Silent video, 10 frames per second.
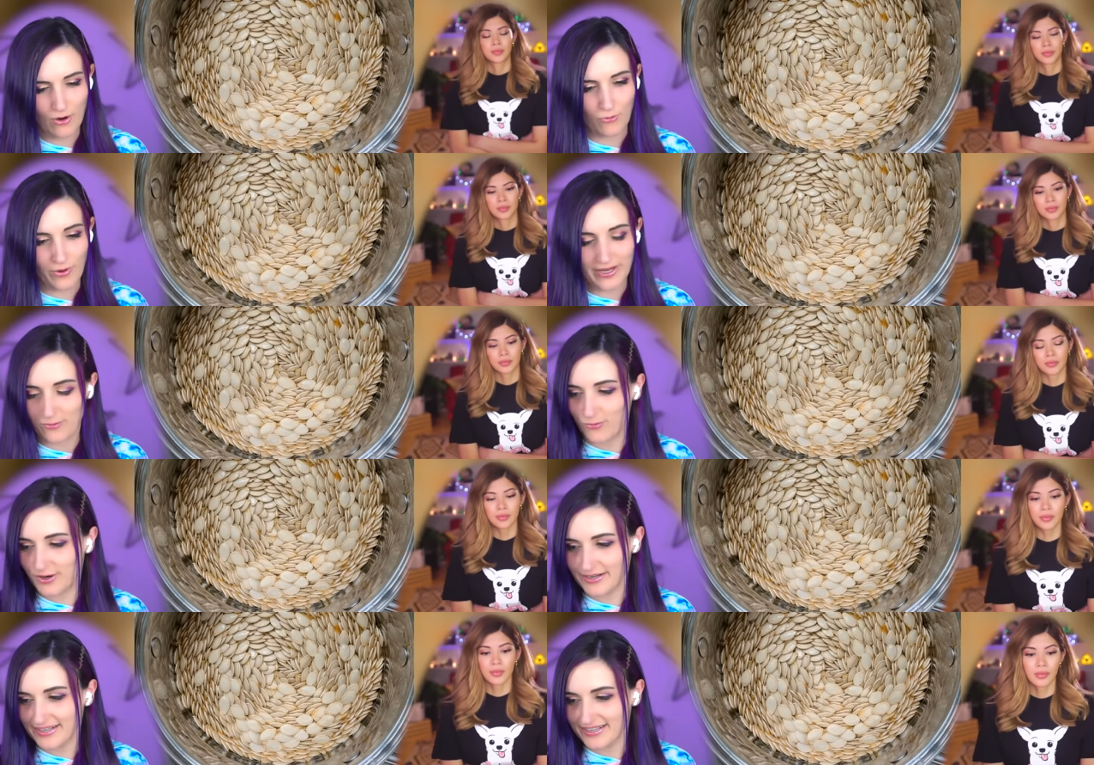Speaker 1: Oh, wait,
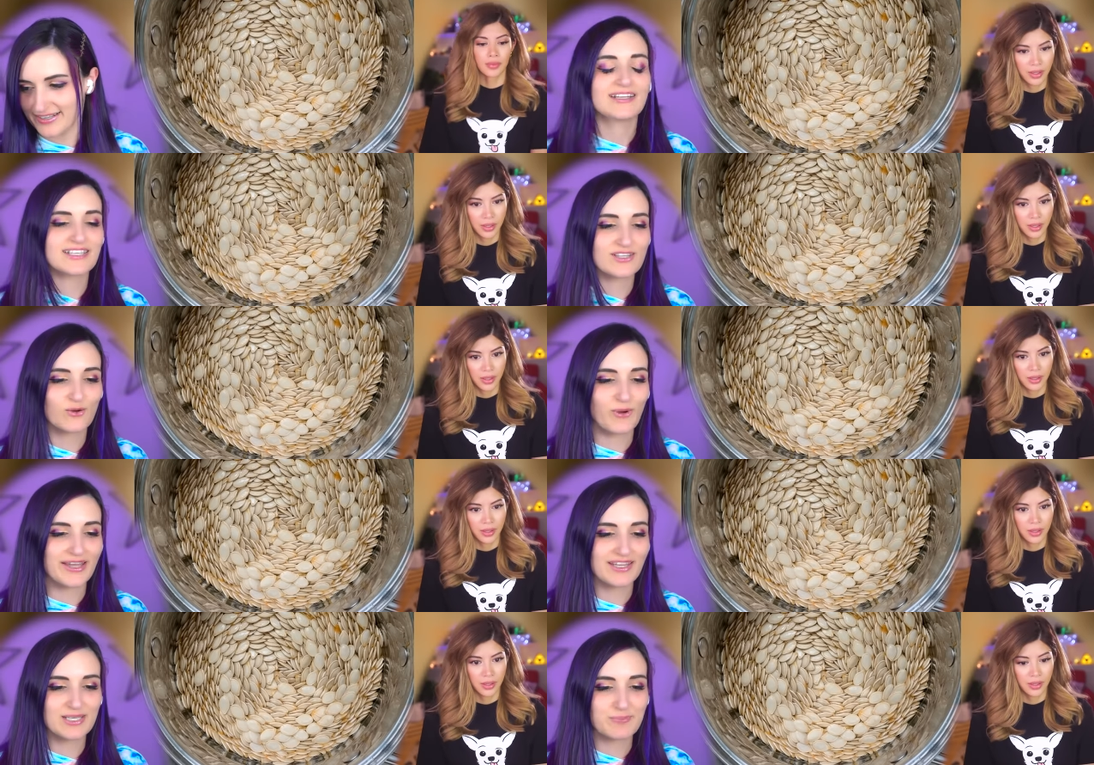what? It says the
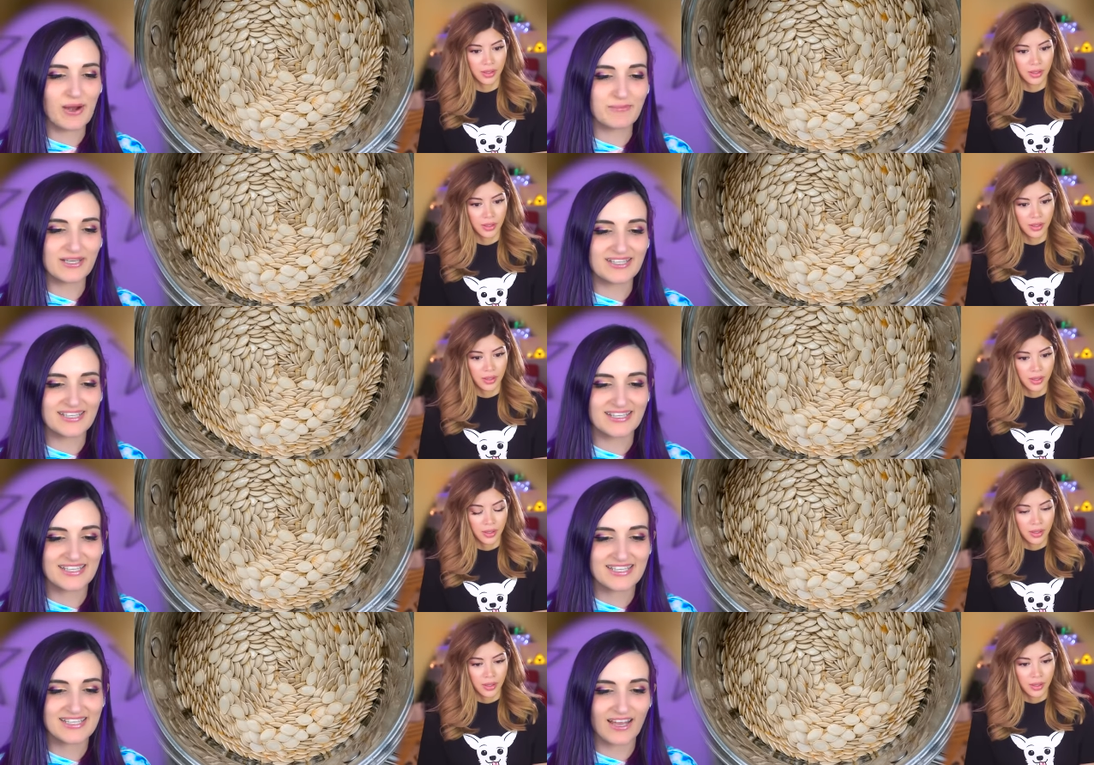way these pumpkin
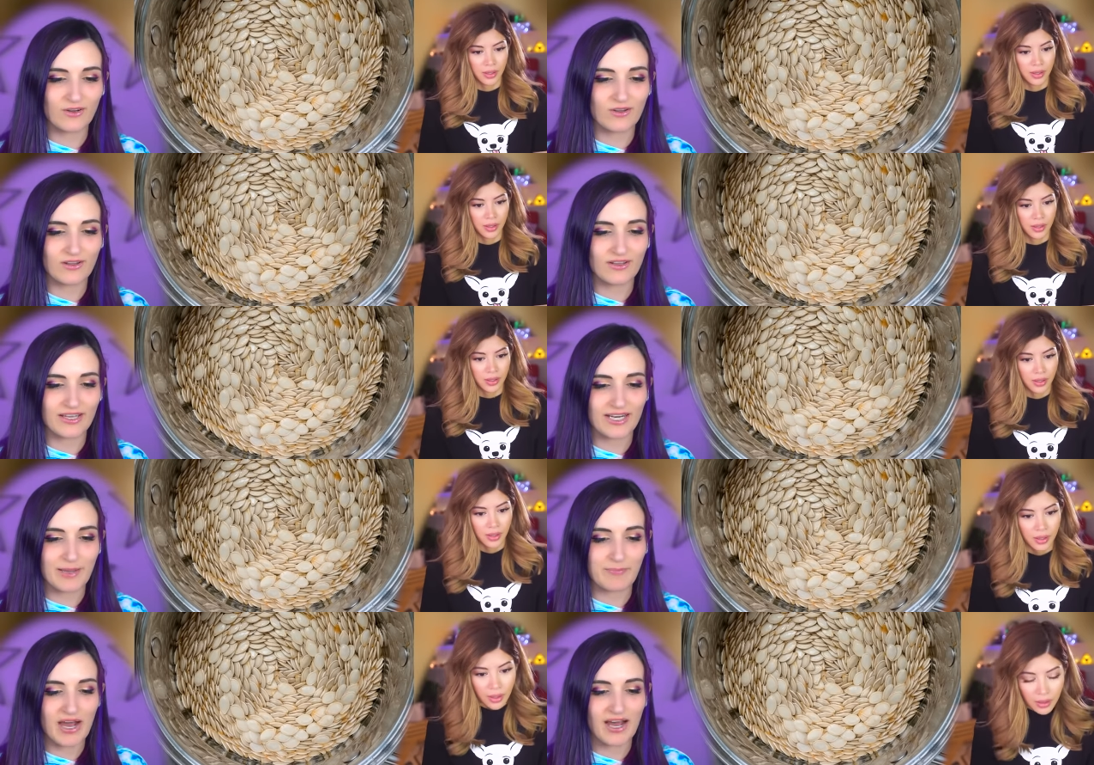seeds settle in
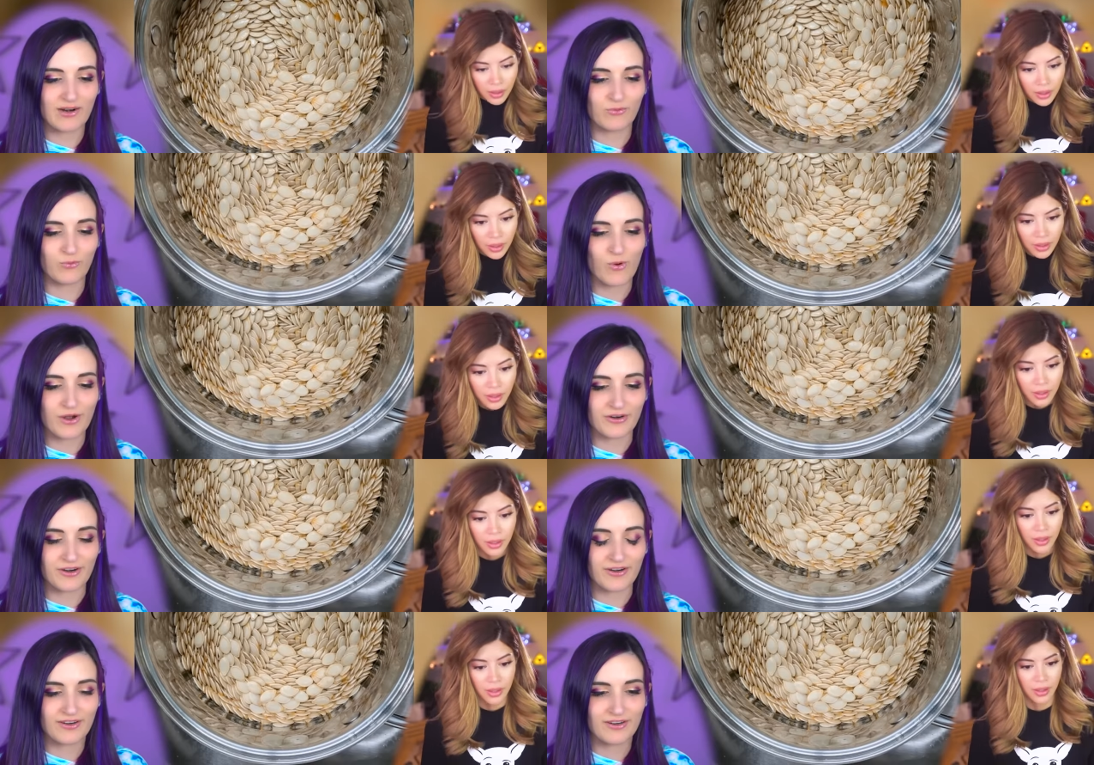a pot of
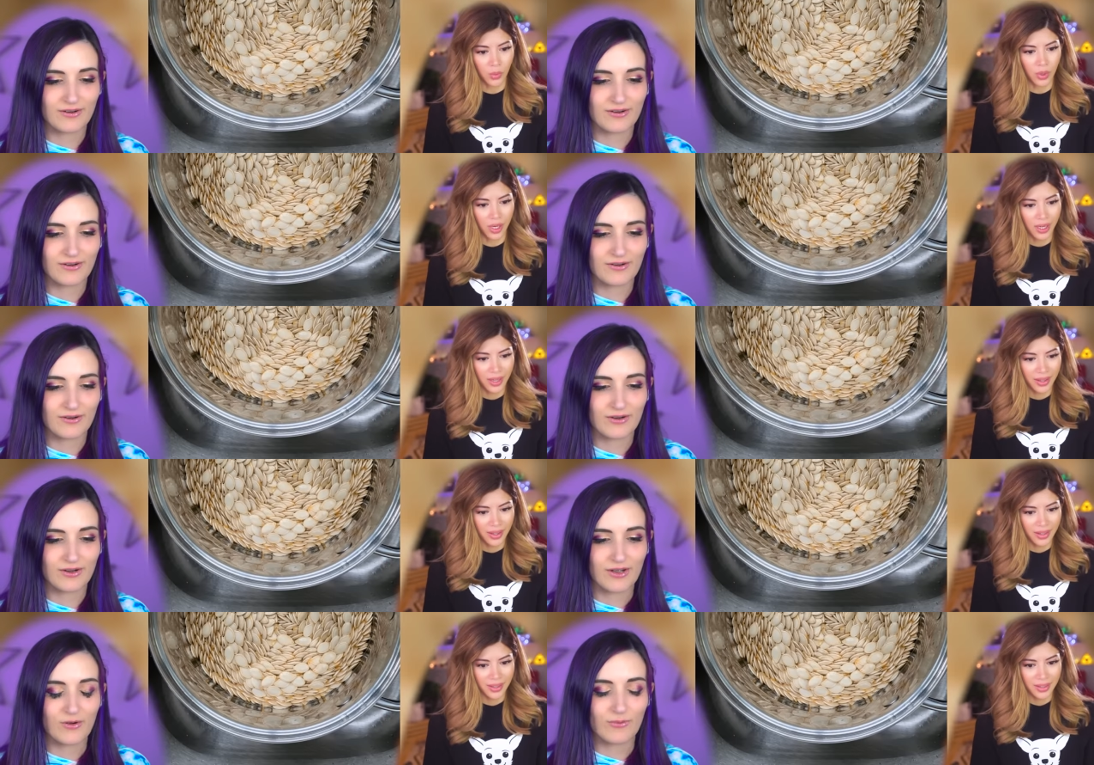water. What?
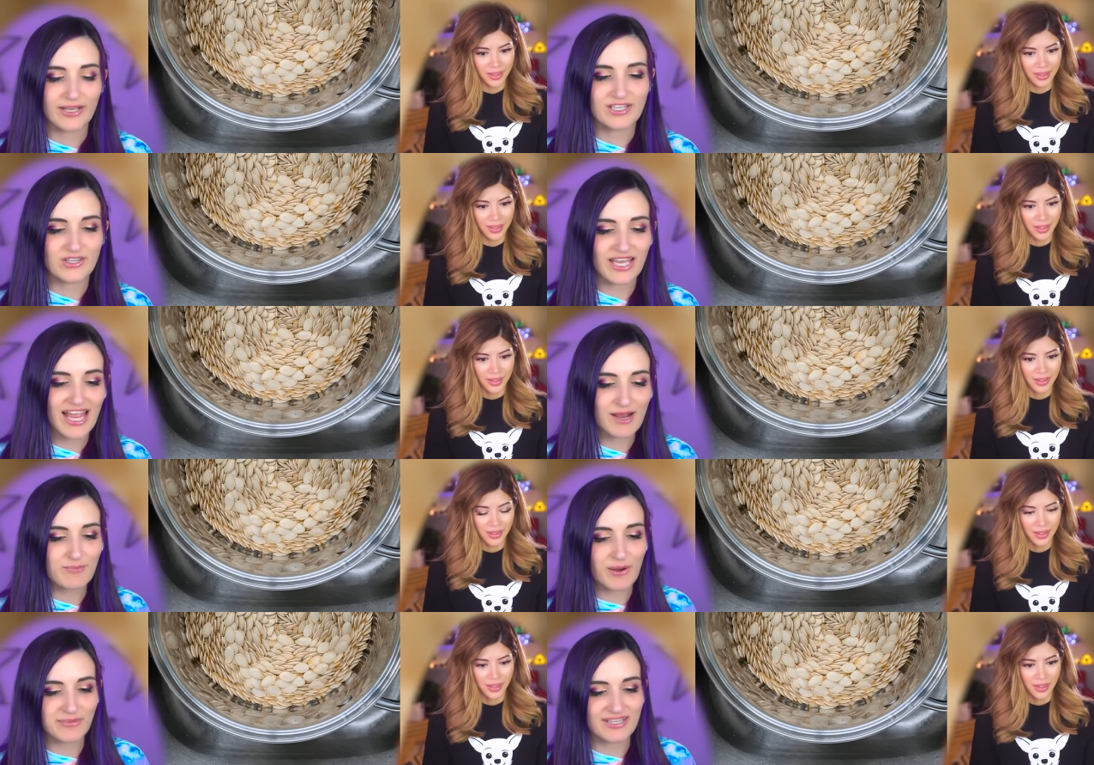Wait, so they
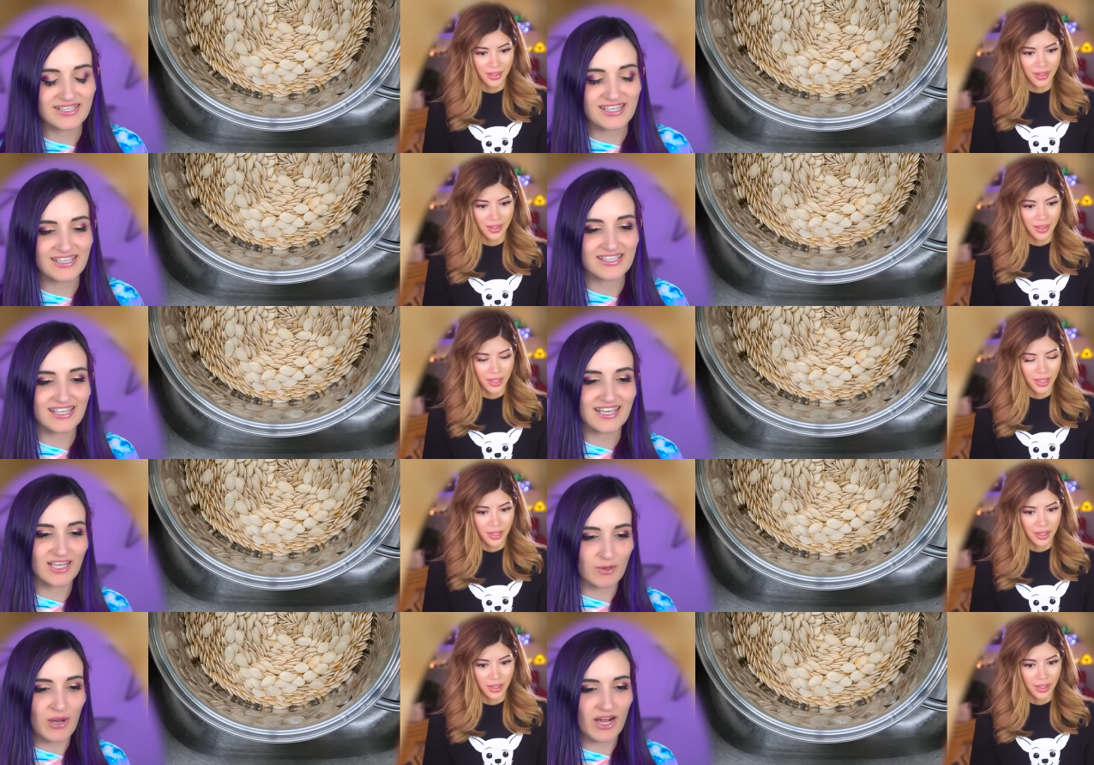had pumpkin seeds
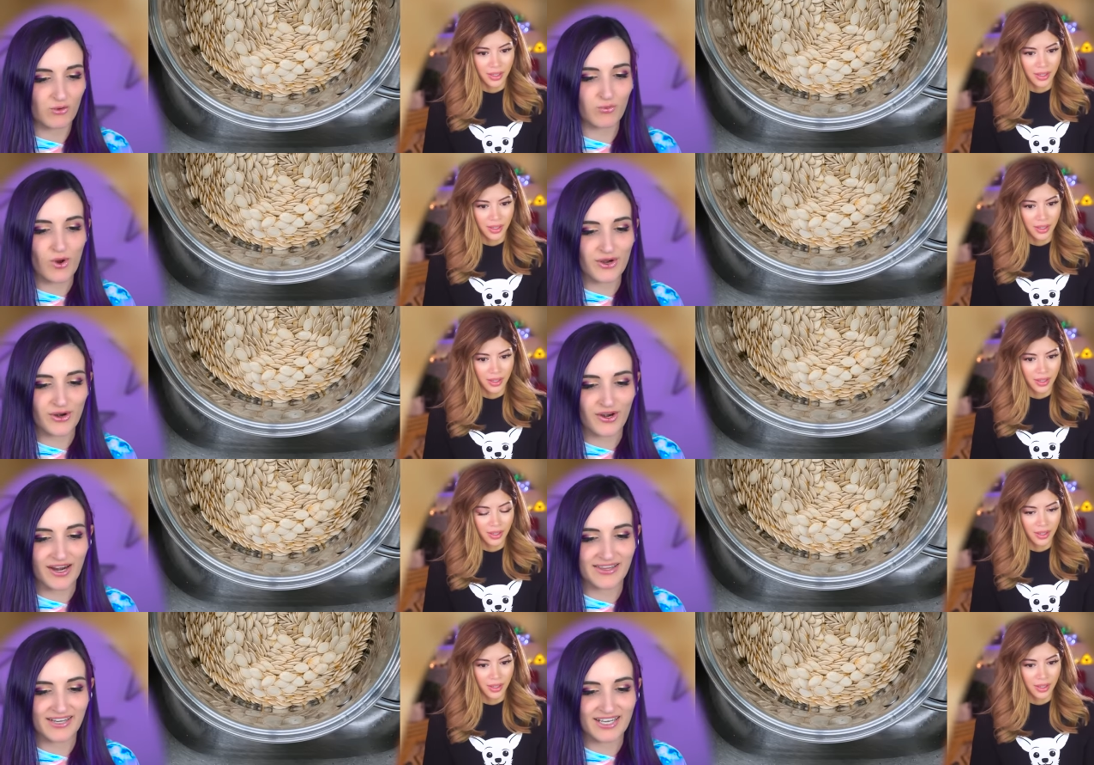in a pot of
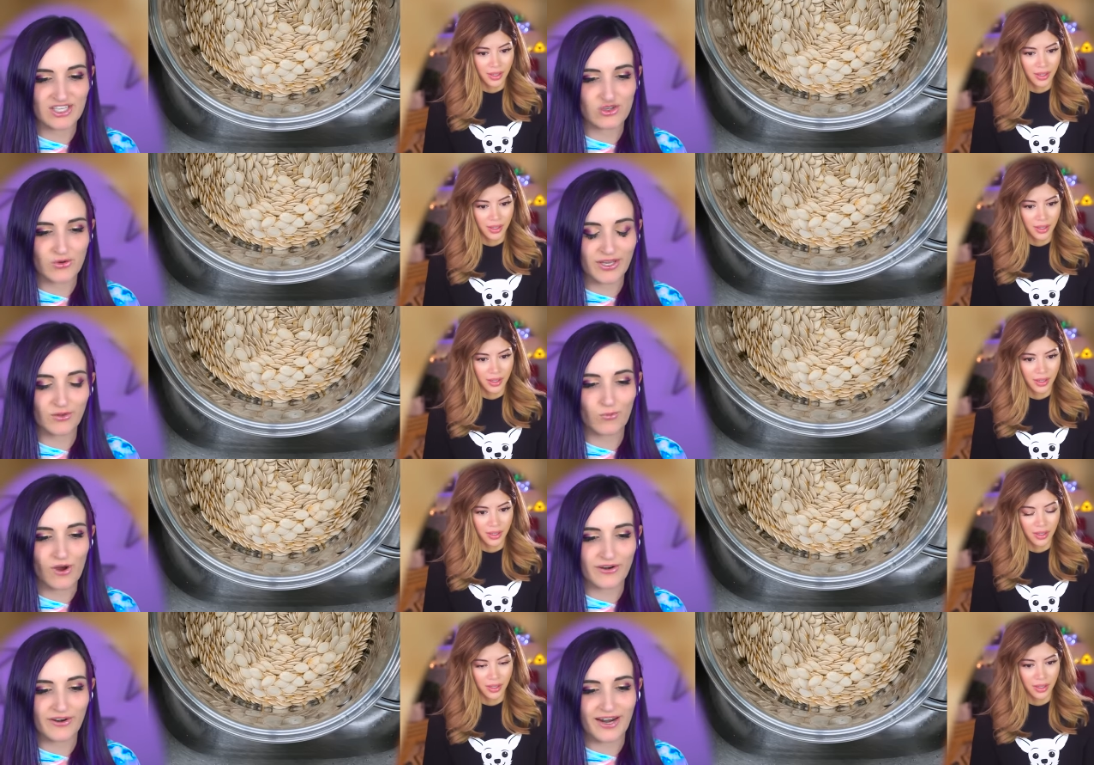water and then I guess drained the
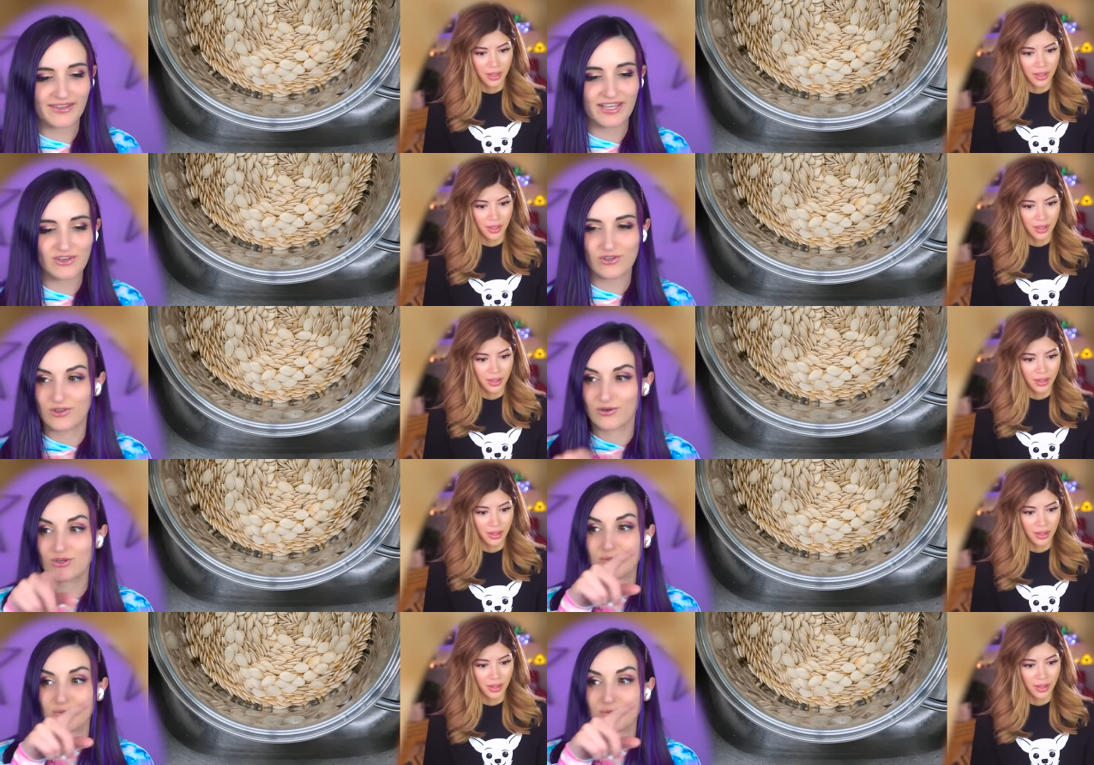water and they, they're